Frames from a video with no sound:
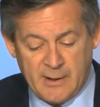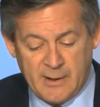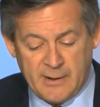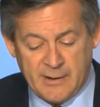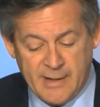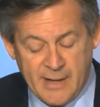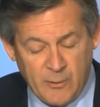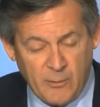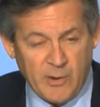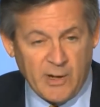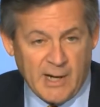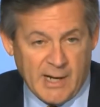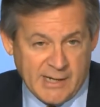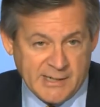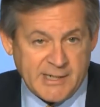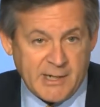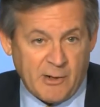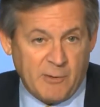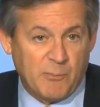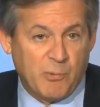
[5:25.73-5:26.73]
they
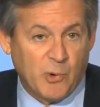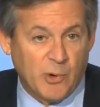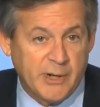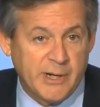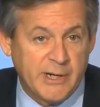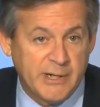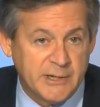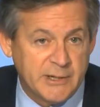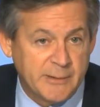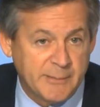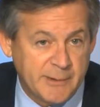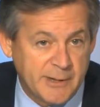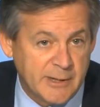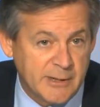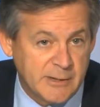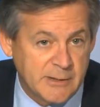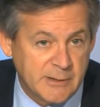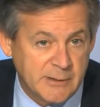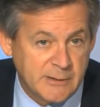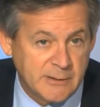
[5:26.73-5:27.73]
realize how important Egypt
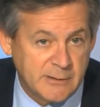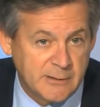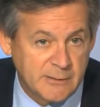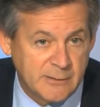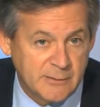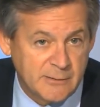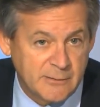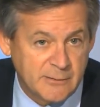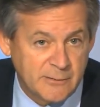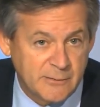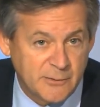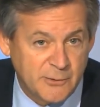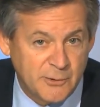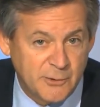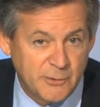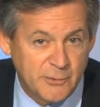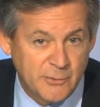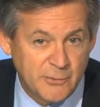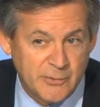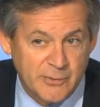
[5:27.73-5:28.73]
is
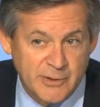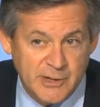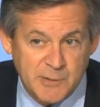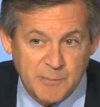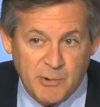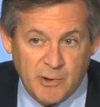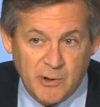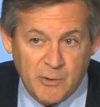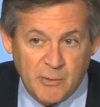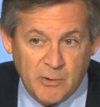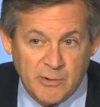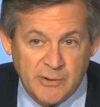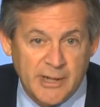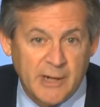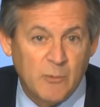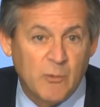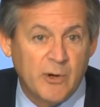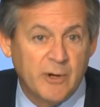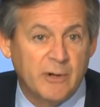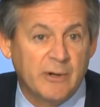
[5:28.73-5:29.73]
to this part of the world.
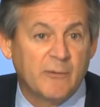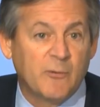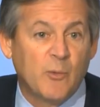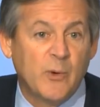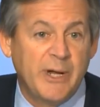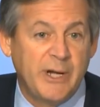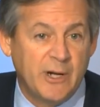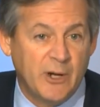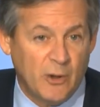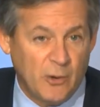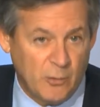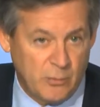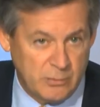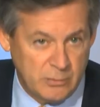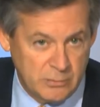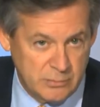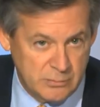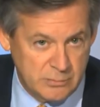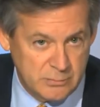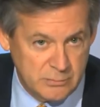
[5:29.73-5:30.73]
They wonder if we know
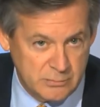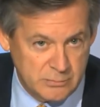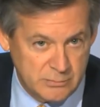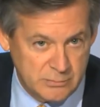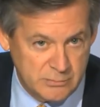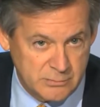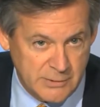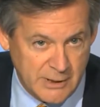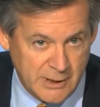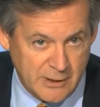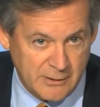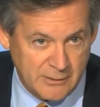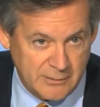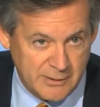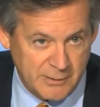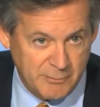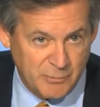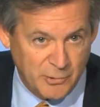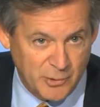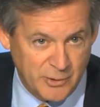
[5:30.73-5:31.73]
how
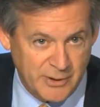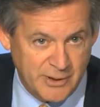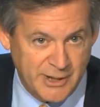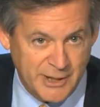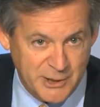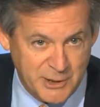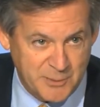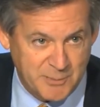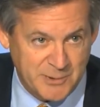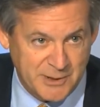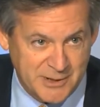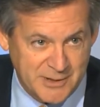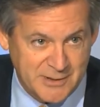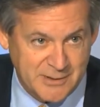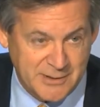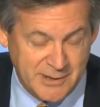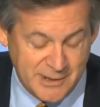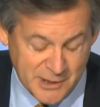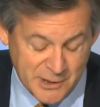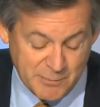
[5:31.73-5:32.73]
important Egypt is
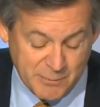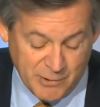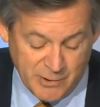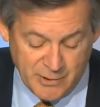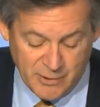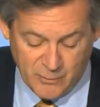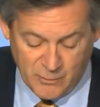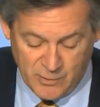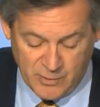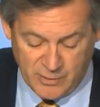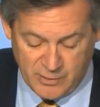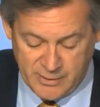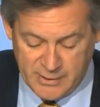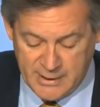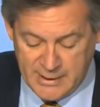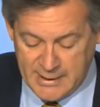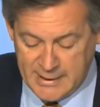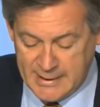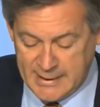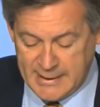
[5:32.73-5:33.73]
to this part of the world.
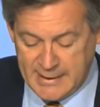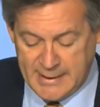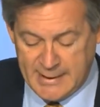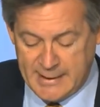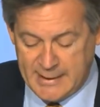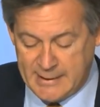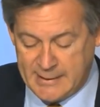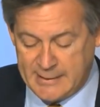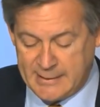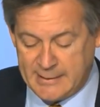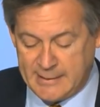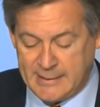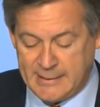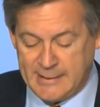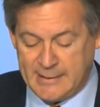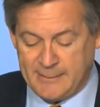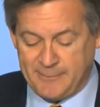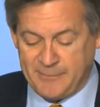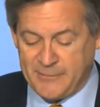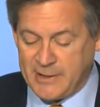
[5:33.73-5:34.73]
And
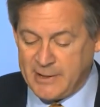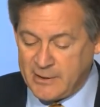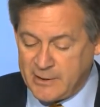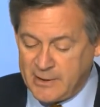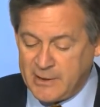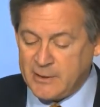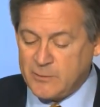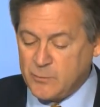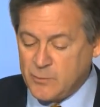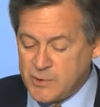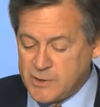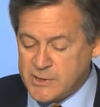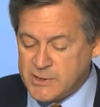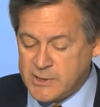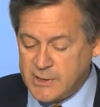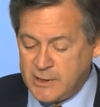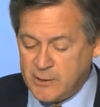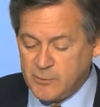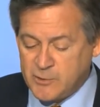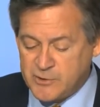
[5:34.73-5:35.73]
it was
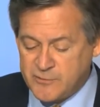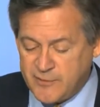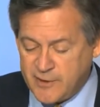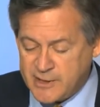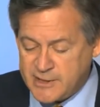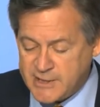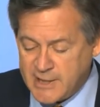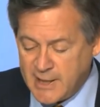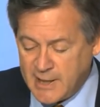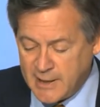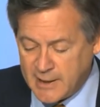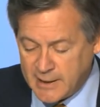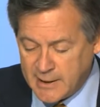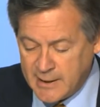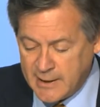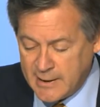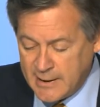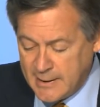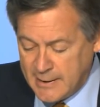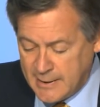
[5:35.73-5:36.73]
very telling.
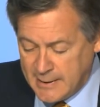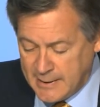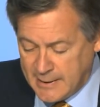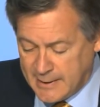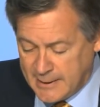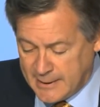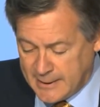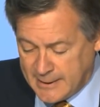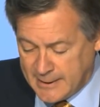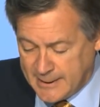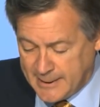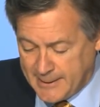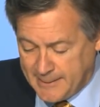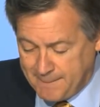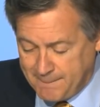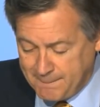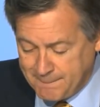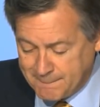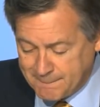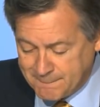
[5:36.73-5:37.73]

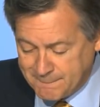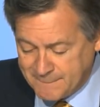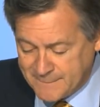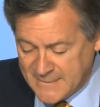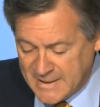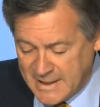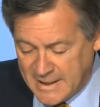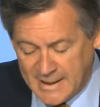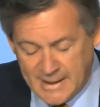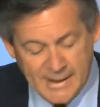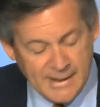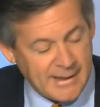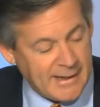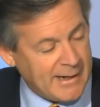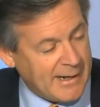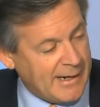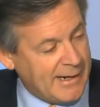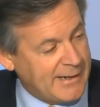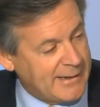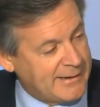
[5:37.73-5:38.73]

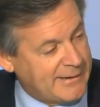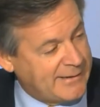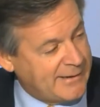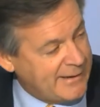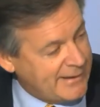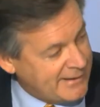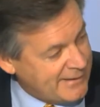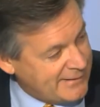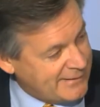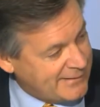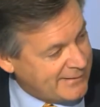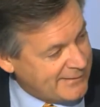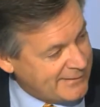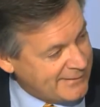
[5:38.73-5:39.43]
I did